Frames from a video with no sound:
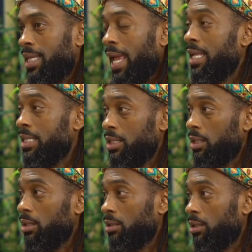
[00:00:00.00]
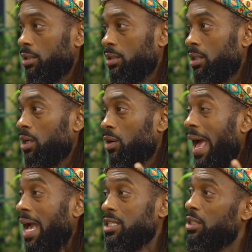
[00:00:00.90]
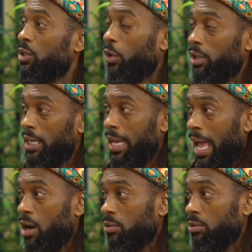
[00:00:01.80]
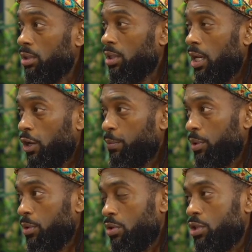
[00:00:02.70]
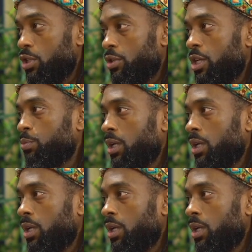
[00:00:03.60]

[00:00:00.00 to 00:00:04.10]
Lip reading: dancing, actually working out can help you reduce your stress,